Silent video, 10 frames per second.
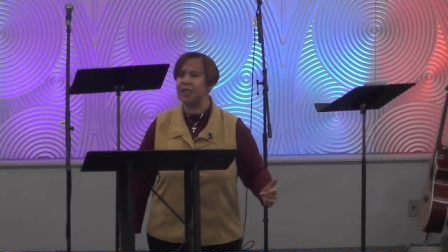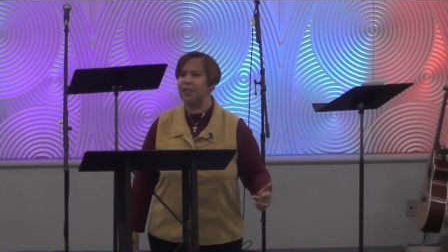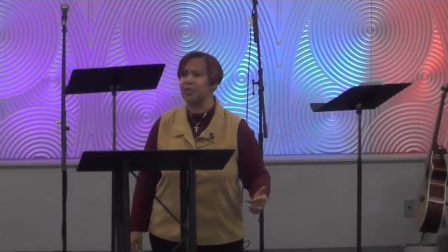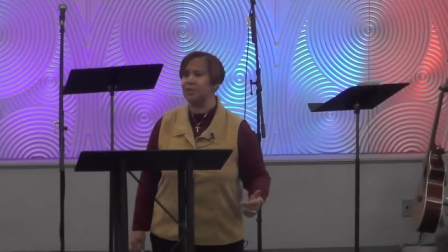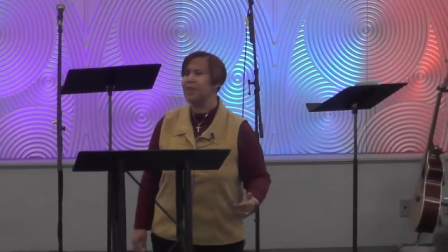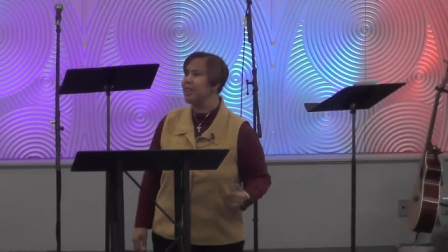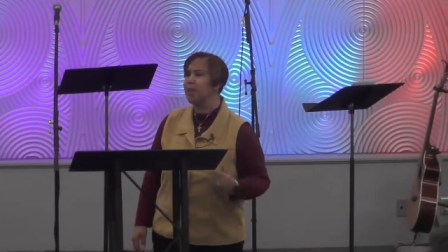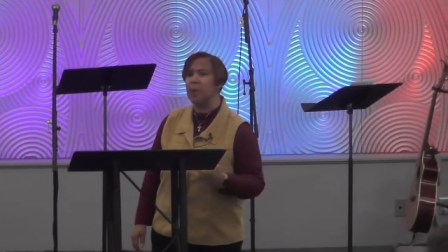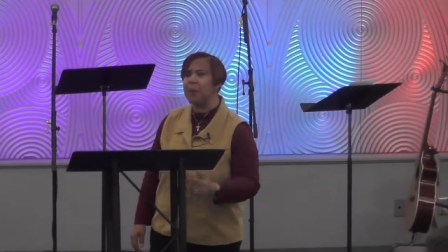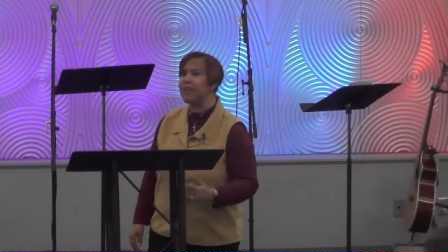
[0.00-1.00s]
change you,
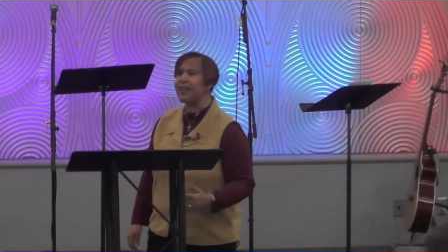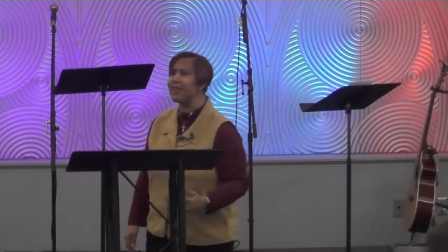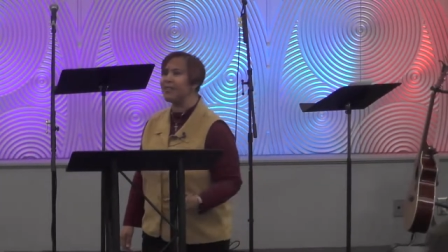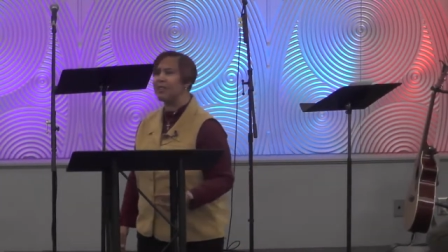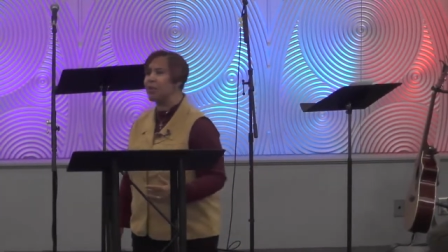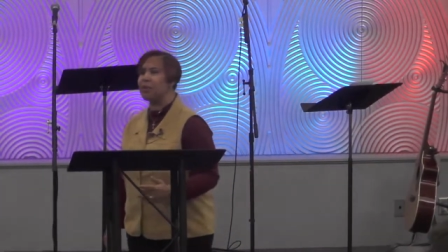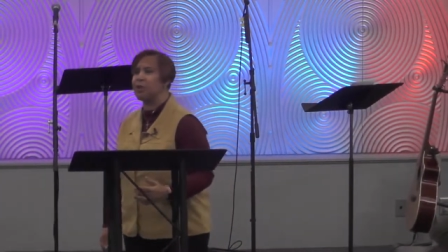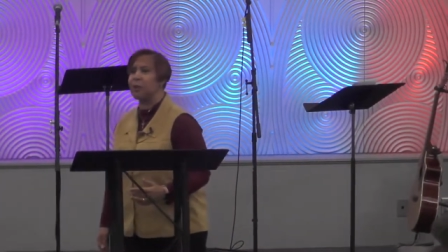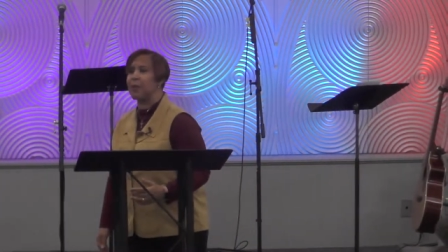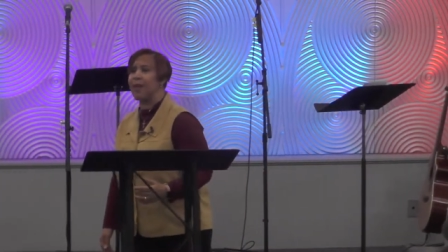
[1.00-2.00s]
nobody can turn
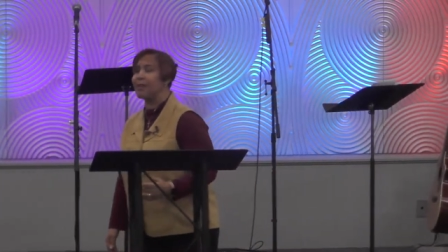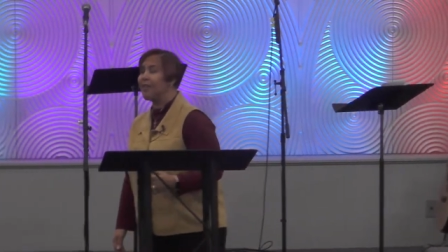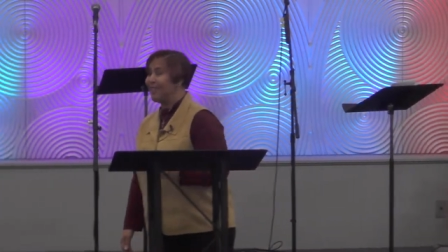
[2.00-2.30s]
you around,